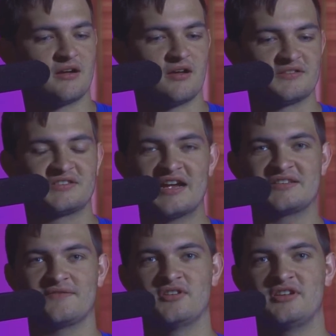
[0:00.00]
the
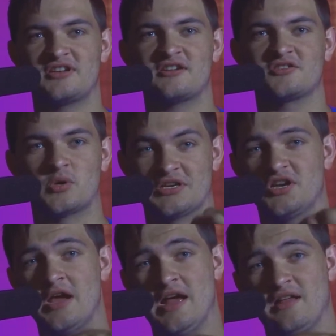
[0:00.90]
size of the Nintendo
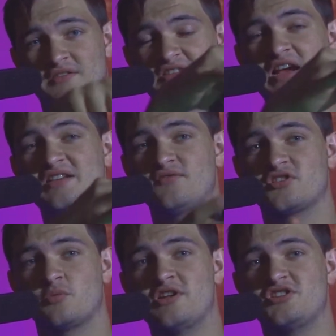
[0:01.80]
Switch. The size of the
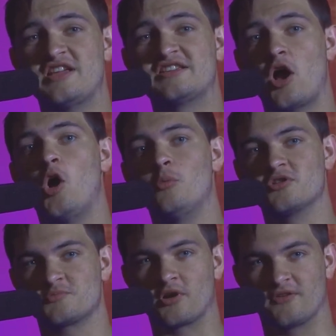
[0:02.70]
Switch is
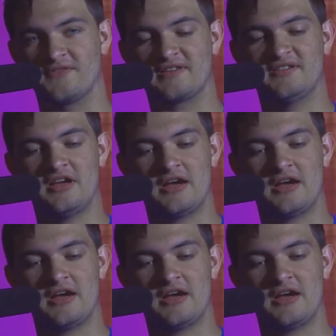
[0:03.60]
almost perfect.